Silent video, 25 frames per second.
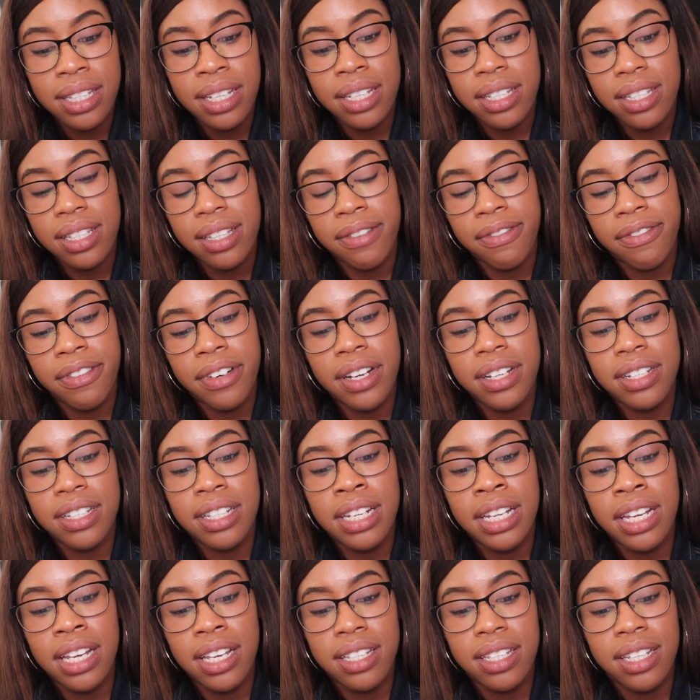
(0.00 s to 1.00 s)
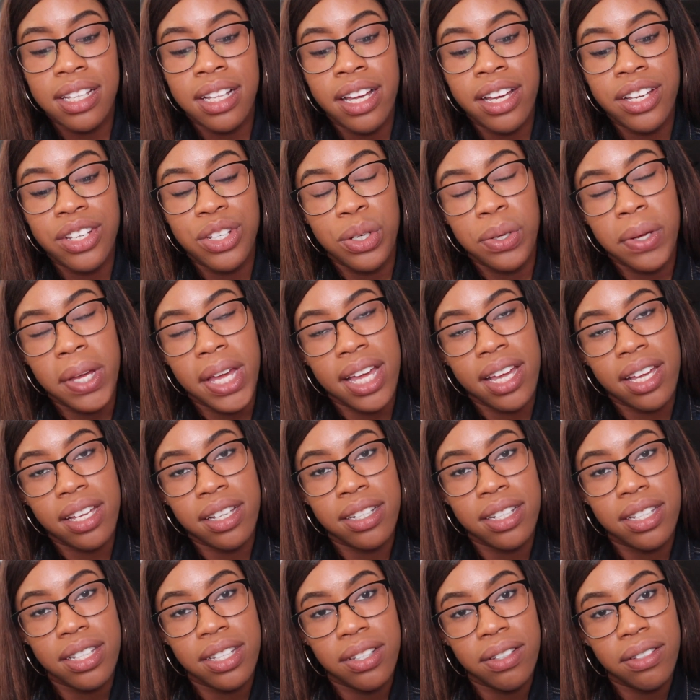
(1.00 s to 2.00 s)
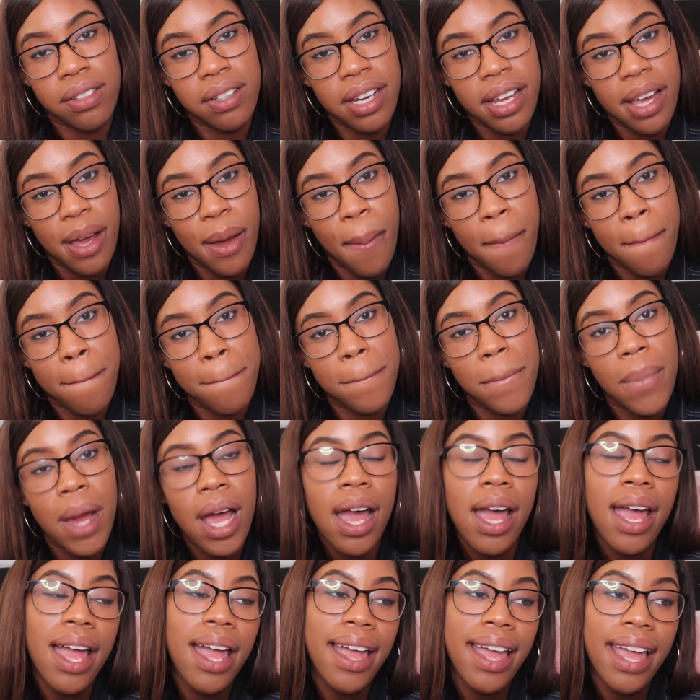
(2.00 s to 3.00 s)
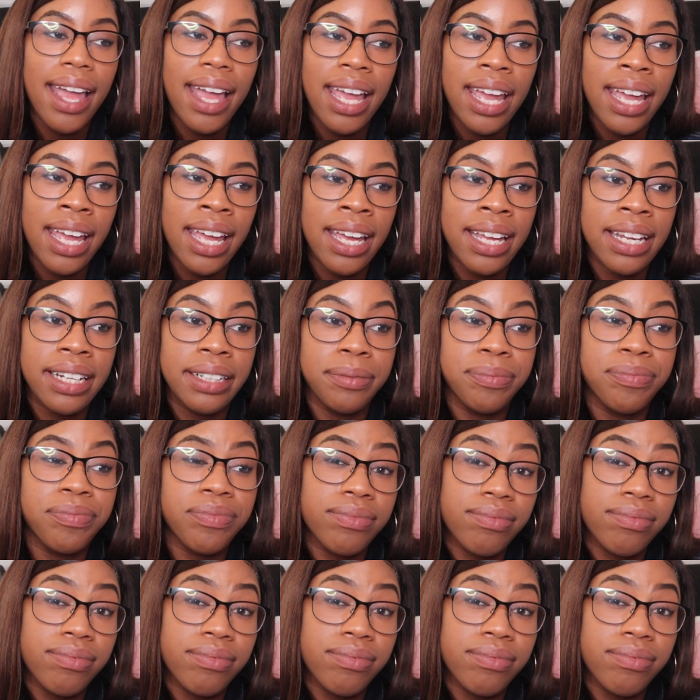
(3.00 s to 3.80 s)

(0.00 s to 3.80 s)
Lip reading: since the first dance class you had until now? And